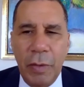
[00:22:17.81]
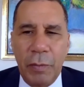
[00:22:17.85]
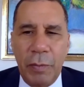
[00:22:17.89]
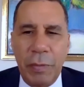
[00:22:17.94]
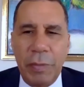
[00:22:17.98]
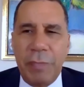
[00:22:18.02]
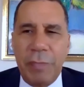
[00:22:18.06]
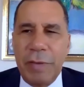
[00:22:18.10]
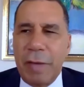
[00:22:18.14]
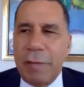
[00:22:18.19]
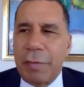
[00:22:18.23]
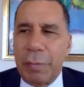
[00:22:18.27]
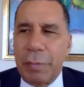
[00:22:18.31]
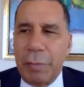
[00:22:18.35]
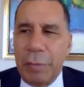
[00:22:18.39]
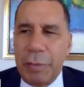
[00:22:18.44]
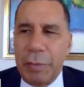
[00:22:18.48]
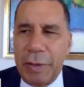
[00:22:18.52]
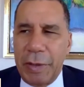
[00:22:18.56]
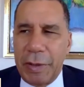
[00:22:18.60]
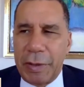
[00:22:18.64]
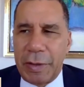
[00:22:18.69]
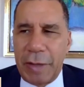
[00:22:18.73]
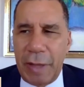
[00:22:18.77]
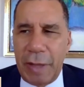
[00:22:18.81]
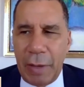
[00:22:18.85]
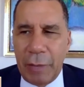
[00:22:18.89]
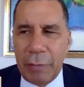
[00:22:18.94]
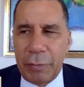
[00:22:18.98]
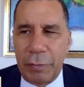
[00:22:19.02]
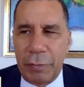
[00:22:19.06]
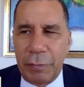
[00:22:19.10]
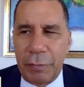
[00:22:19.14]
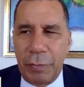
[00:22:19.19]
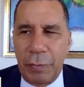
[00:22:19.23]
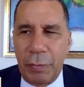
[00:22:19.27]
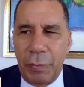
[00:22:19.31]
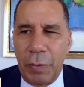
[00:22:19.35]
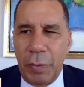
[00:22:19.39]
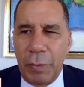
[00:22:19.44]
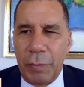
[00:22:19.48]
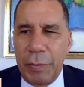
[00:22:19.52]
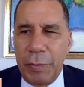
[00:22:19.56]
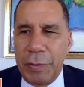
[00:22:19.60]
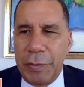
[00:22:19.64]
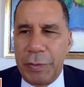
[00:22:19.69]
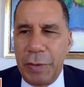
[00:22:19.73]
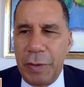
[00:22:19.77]
We've never really accounted for
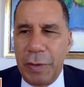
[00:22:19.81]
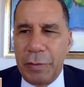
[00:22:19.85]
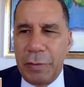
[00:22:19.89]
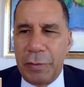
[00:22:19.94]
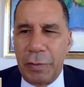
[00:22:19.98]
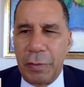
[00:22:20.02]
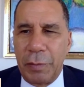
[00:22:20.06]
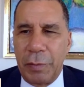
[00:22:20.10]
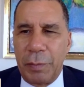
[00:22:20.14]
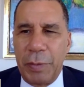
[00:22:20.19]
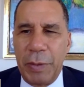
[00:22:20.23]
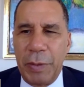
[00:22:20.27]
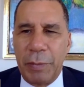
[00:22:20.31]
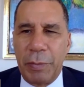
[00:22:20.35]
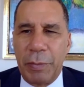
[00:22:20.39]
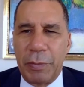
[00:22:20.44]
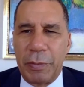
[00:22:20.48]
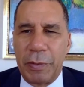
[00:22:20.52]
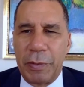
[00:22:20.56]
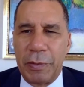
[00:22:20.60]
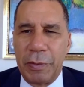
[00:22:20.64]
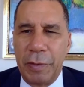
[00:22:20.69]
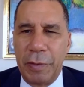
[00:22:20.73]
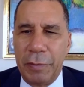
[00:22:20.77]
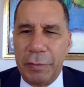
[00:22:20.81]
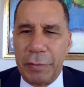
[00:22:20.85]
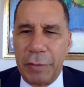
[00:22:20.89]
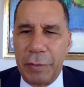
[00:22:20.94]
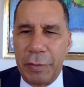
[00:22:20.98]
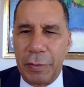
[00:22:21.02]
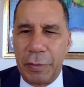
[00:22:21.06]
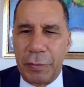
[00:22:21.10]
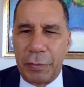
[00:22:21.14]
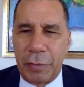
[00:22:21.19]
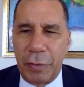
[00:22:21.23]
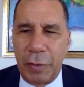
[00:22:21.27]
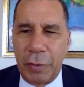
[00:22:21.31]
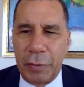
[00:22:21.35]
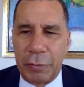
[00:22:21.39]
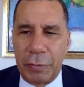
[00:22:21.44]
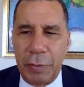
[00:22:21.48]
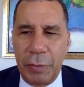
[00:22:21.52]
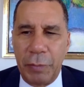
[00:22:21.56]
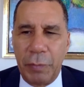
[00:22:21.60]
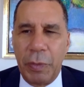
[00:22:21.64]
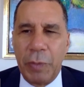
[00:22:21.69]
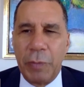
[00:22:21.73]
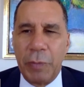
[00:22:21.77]
what we did to the people that lived in this
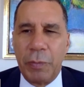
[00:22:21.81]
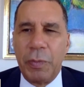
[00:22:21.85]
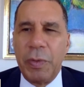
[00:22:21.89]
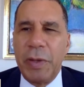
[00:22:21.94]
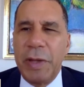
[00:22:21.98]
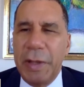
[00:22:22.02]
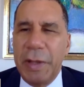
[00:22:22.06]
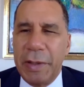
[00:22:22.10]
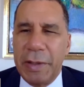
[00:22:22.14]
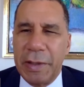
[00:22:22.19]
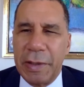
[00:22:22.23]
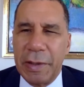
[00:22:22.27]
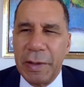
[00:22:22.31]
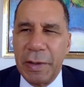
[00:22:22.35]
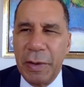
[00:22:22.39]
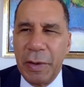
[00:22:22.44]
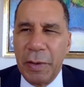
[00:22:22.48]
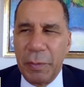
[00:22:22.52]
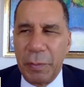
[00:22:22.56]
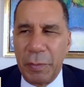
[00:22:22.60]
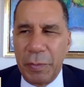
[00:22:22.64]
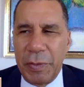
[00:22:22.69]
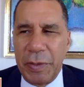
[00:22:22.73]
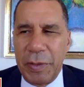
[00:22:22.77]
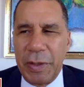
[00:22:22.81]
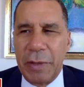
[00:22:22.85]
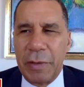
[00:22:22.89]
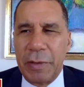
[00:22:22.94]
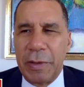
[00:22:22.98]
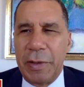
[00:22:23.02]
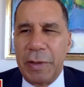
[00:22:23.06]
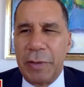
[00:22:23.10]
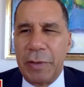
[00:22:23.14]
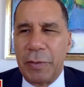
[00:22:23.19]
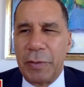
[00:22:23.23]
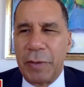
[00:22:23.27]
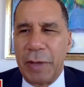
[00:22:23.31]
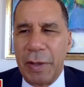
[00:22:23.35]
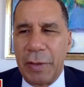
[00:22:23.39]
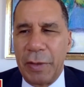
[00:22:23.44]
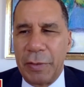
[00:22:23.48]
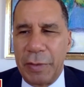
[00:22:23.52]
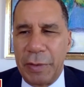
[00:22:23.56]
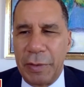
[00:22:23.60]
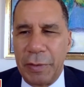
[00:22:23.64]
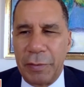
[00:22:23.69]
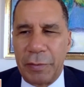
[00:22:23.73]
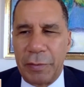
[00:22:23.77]
country when we were the illegal
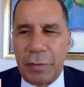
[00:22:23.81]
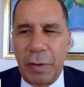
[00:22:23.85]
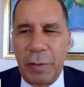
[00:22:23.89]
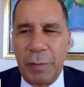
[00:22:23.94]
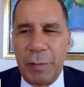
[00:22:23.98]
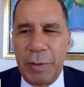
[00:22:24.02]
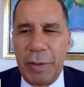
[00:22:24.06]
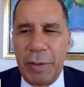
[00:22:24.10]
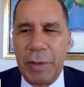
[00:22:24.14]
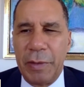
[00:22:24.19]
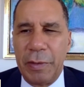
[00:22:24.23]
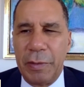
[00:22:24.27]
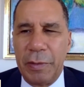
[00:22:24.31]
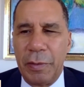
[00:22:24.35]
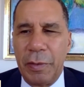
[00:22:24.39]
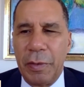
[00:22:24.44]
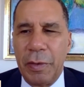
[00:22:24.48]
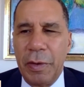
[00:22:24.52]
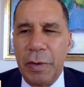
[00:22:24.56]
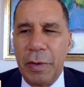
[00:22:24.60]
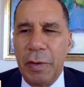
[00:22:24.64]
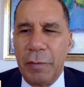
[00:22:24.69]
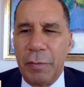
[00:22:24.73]
aliens coming in the